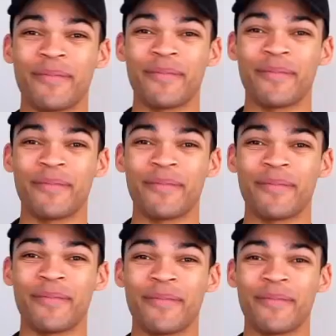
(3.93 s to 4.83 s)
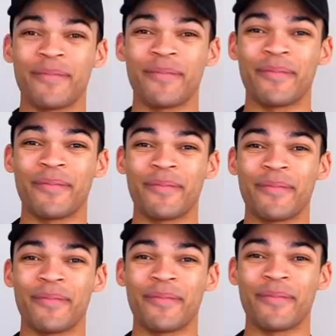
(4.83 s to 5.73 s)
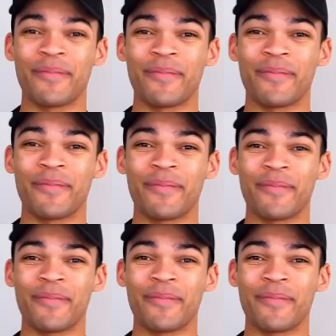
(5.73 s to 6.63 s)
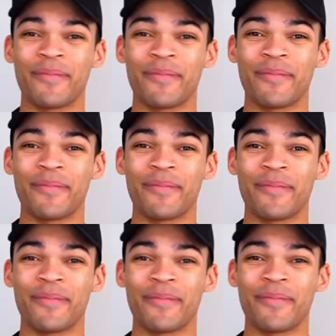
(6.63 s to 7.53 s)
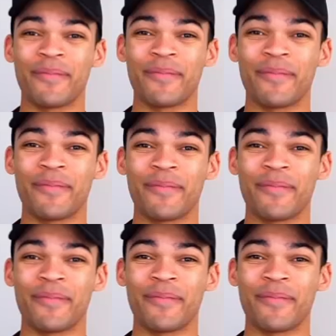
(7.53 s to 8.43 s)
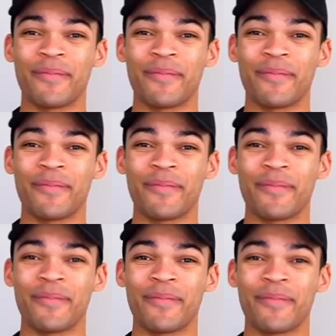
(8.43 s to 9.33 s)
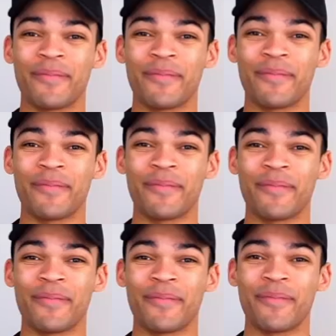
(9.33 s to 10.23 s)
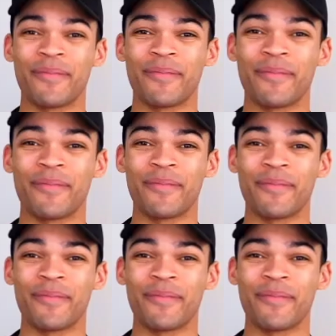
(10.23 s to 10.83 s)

(not speaking)